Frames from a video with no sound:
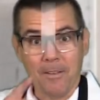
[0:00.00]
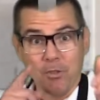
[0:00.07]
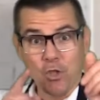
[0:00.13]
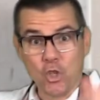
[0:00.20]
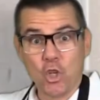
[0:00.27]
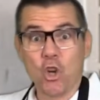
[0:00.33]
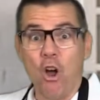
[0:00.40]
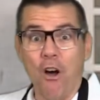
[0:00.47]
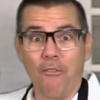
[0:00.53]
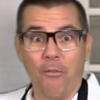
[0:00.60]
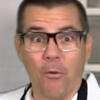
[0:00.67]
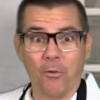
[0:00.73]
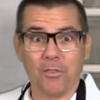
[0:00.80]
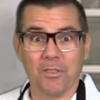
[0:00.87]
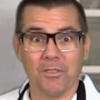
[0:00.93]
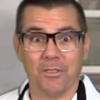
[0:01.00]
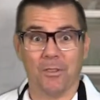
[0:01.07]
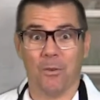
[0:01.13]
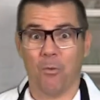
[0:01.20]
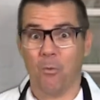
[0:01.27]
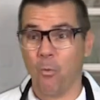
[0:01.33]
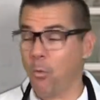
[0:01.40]
Truffles.
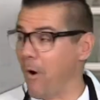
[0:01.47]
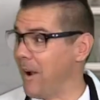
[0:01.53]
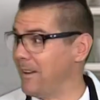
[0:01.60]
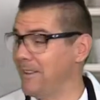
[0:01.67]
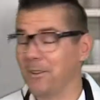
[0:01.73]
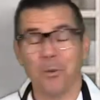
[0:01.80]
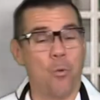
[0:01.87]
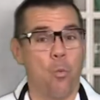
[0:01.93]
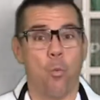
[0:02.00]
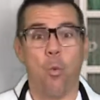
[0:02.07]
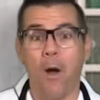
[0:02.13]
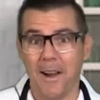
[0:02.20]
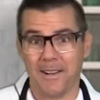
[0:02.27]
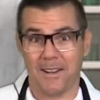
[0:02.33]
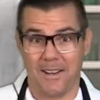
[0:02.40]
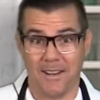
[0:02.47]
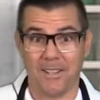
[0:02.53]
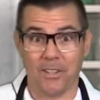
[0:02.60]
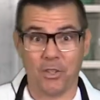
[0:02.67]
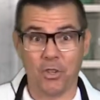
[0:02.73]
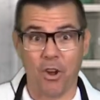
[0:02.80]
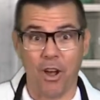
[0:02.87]
What is
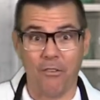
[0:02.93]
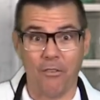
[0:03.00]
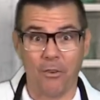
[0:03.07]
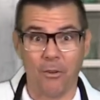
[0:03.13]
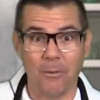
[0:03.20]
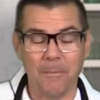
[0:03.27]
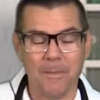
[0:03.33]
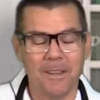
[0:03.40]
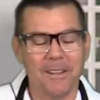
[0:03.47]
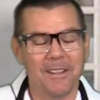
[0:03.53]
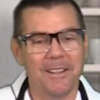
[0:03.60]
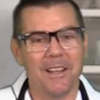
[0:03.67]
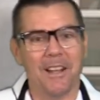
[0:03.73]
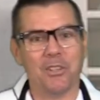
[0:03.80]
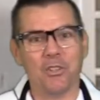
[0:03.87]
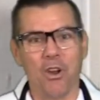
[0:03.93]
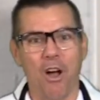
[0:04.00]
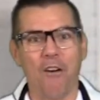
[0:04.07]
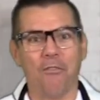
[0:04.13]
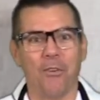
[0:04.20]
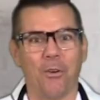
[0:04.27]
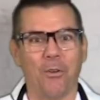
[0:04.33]
a truffle? A
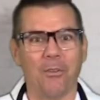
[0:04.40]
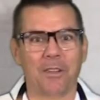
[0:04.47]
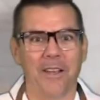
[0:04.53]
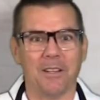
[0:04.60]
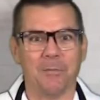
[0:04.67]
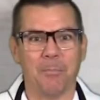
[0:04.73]
truffle is